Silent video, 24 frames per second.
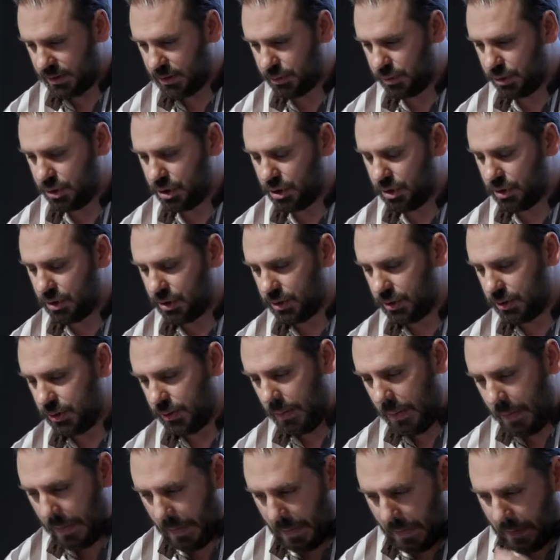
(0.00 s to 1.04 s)
has produced.
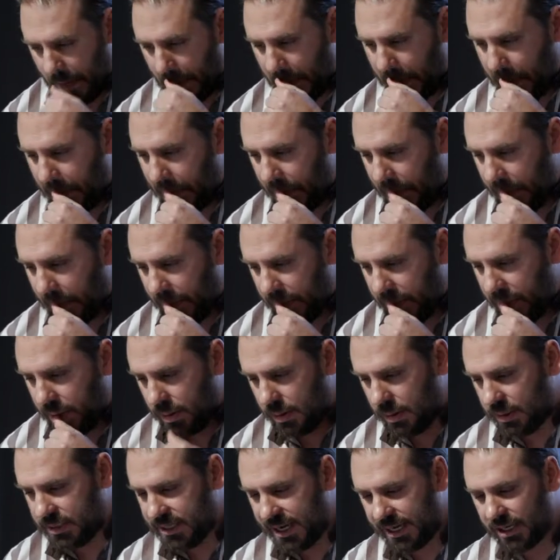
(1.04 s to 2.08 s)

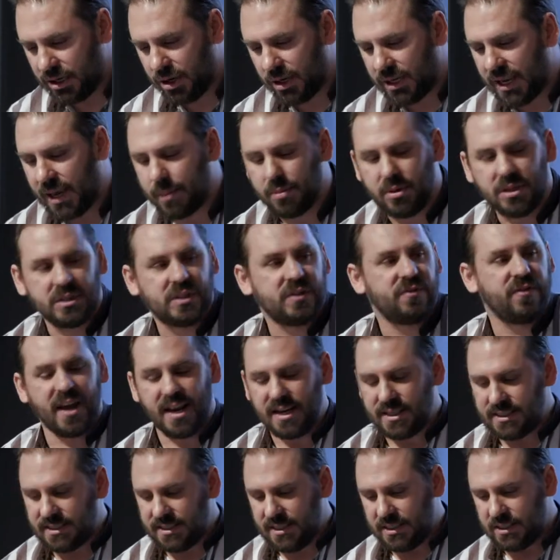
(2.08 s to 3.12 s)
Techno-capitalist
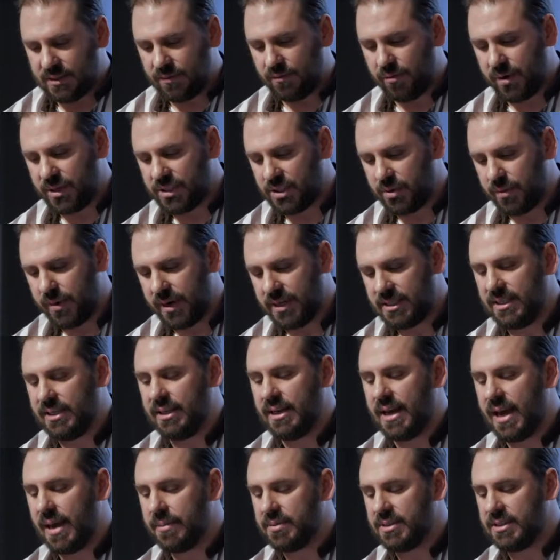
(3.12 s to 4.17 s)
fantasies of
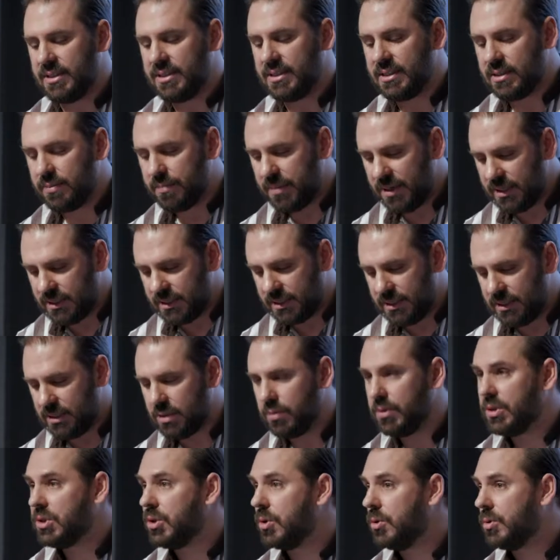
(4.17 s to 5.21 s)
resurrecting absent
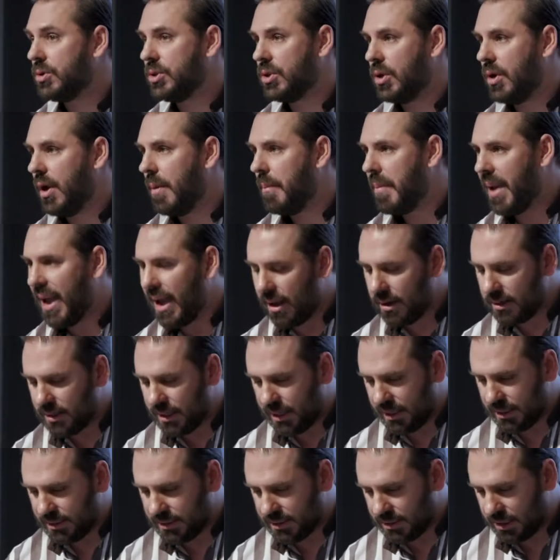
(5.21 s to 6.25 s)
species, which also abound
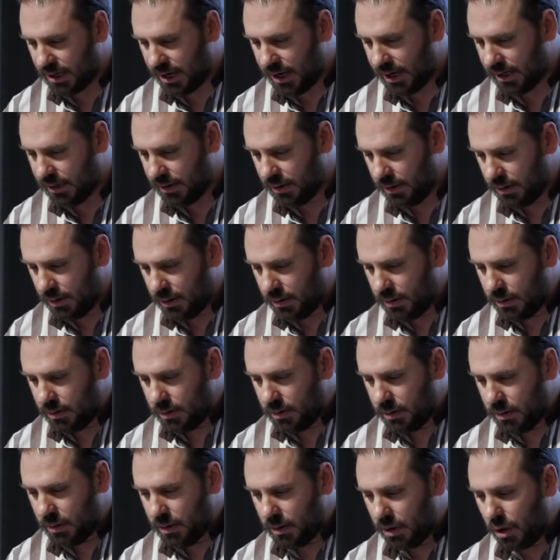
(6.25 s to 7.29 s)
and excite,
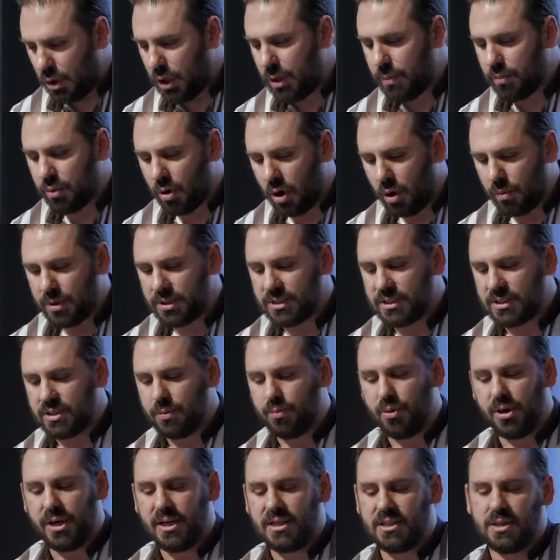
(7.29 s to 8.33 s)
only promise to
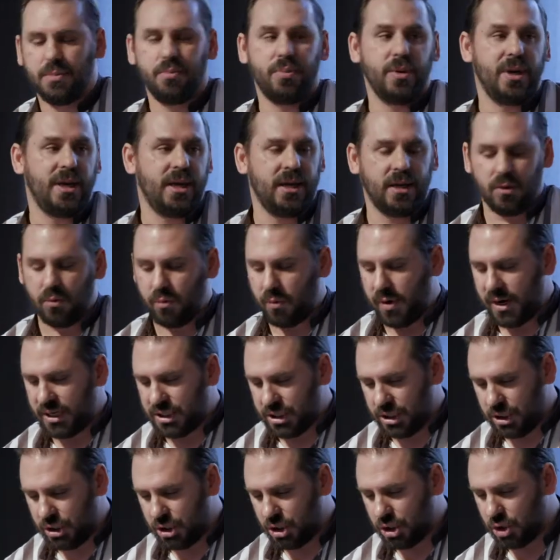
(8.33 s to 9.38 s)
bring into being
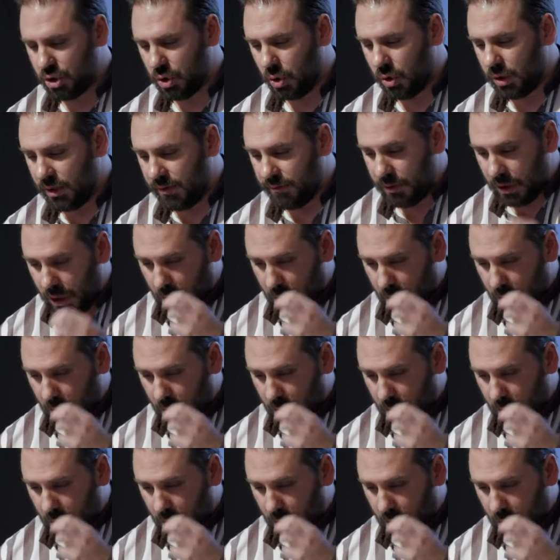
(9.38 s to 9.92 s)
wretched short-lived